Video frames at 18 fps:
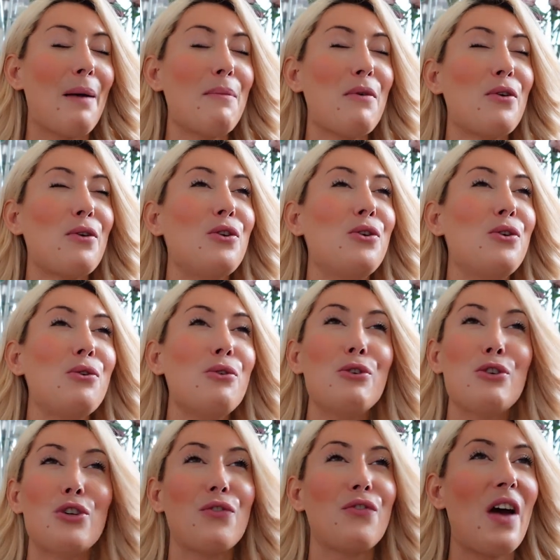a
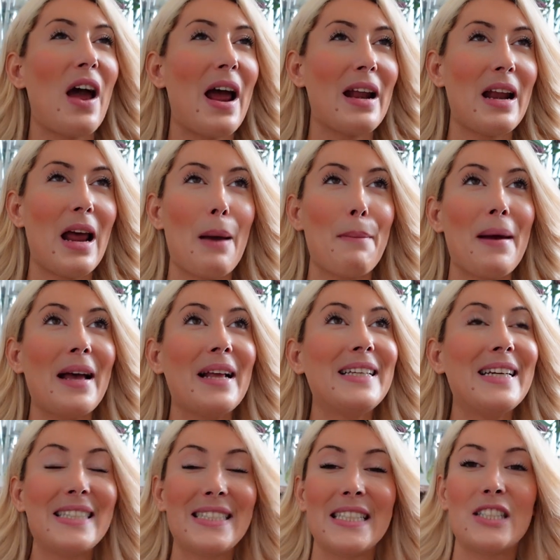huge fan. I'm
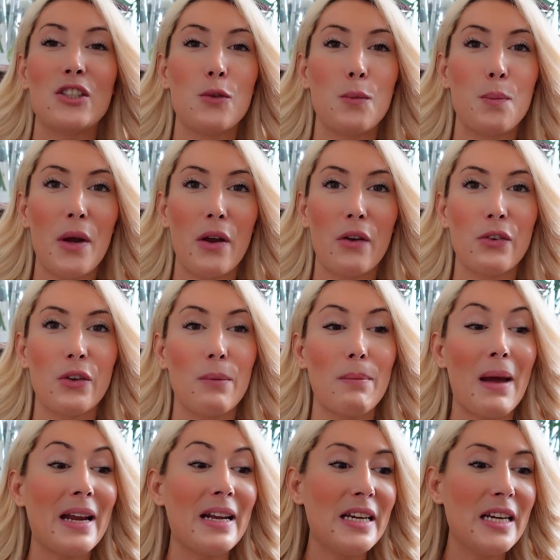addicted to
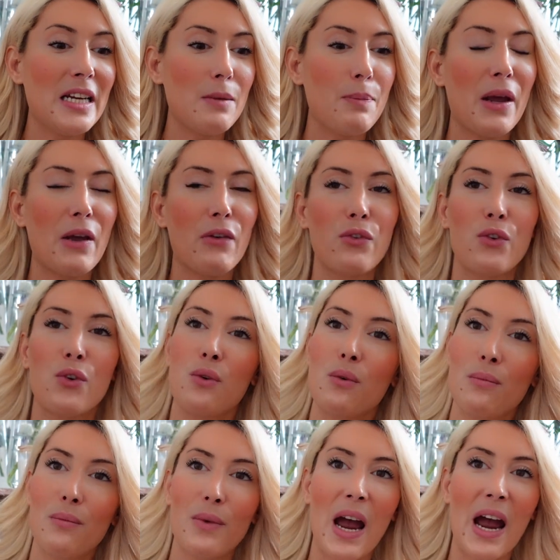perfume. I need
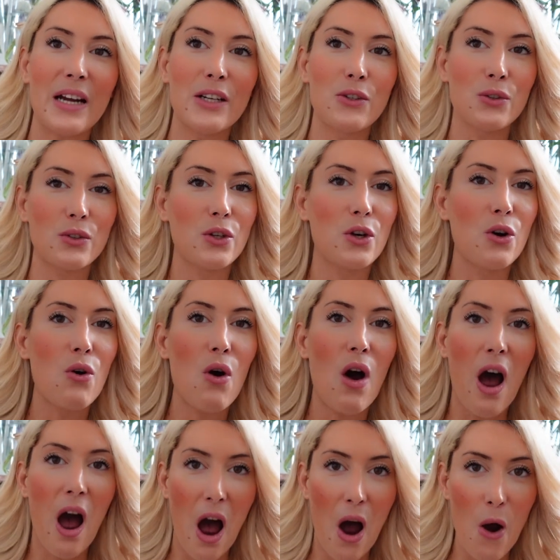perfume. I don't
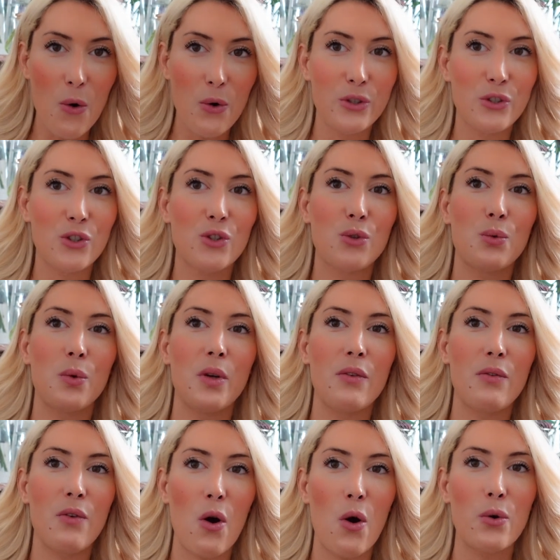go out
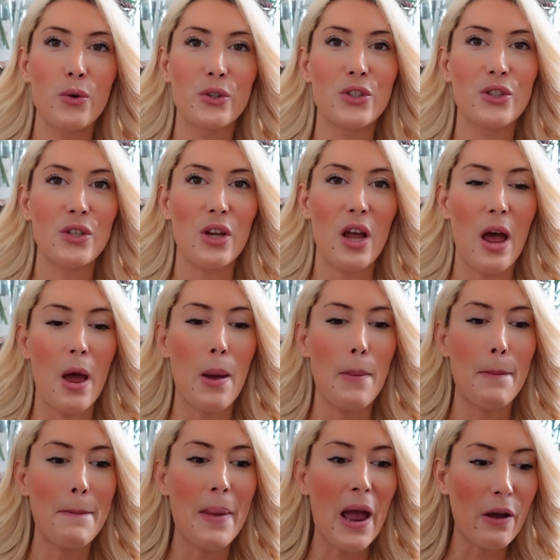without
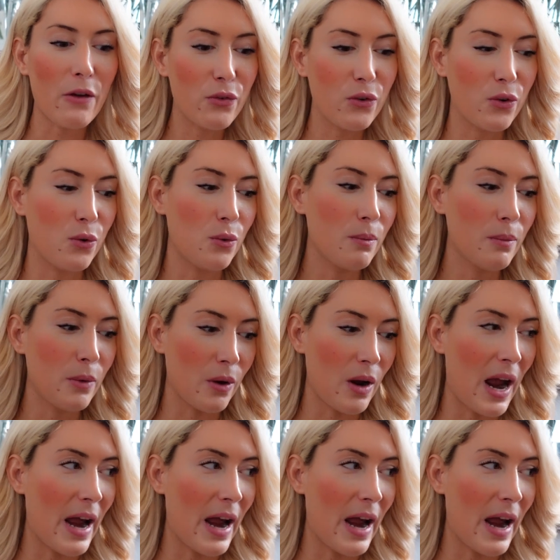perfume.